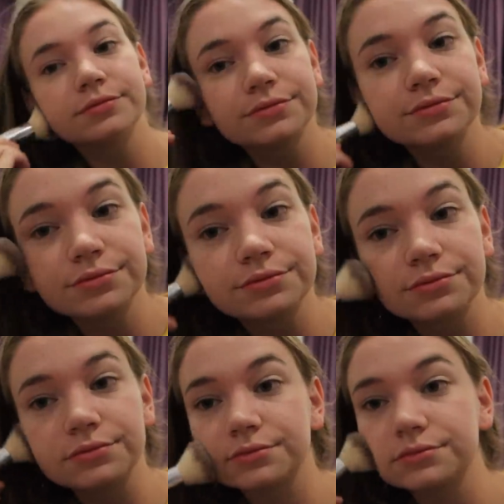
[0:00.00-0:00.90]

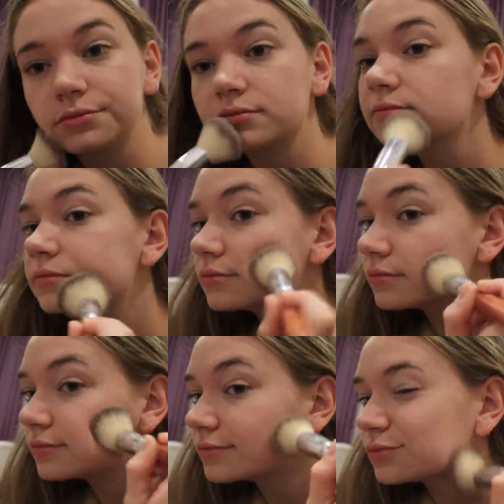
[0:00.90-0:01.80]

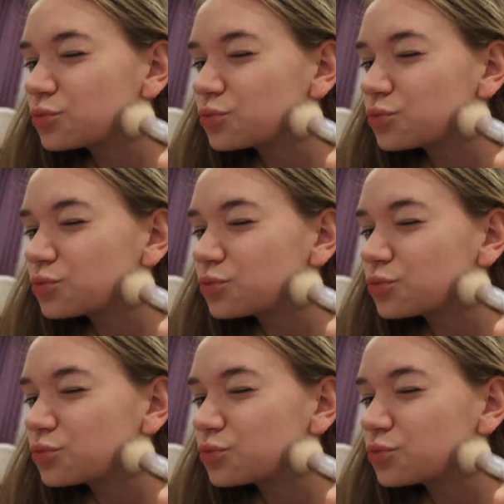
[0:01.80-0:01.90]
(no one is talking)